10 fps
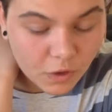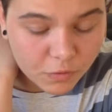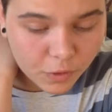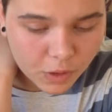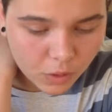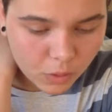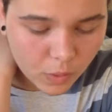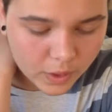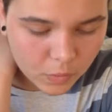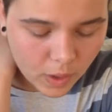for
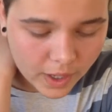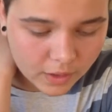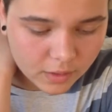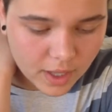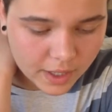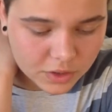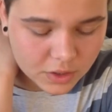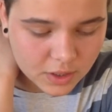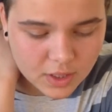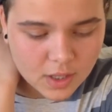quite a while,
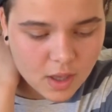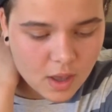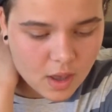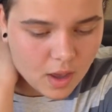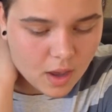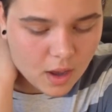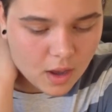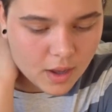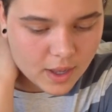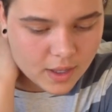actually.
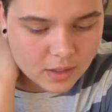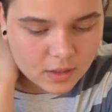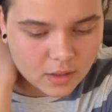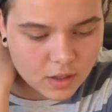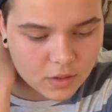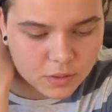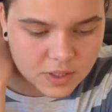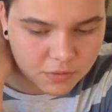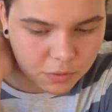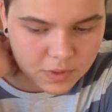And
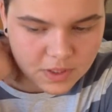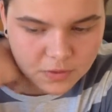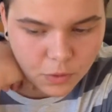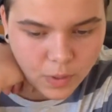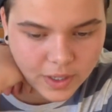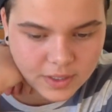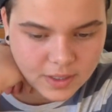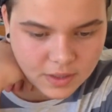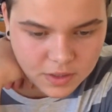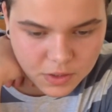there's different reasons for why I
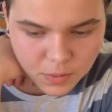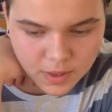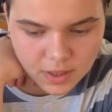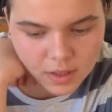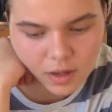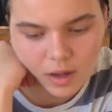didn't do it.